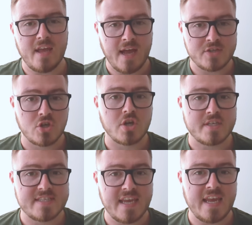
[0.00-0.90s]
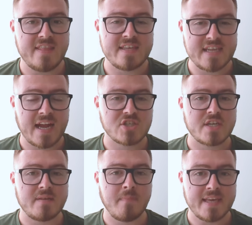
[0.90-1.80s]
as you're going to see, this
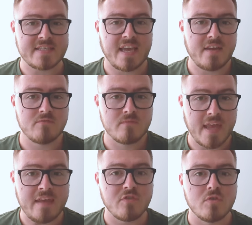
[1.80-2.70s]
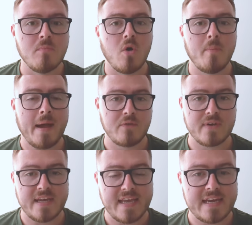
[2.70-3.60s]
actually makes it even more
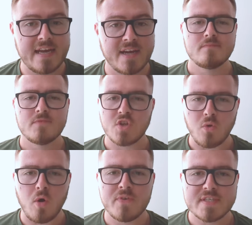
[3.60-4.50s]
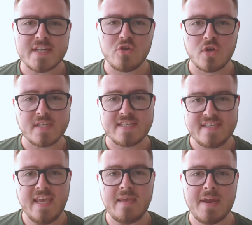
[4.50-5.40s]
powerfully healing. So obviously you can
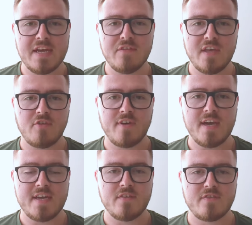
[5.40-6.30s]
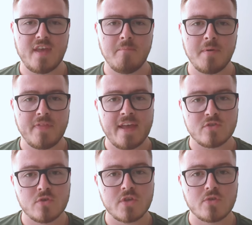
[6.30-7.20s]
see many of the ingredients here, but there's
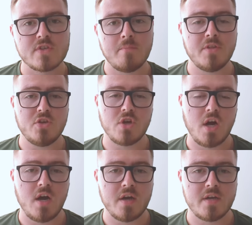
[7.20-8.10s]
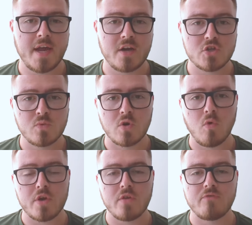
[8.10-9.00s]
also some that you can't. And I just want to
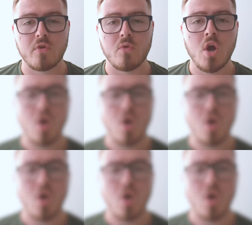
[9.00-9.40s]
walk you through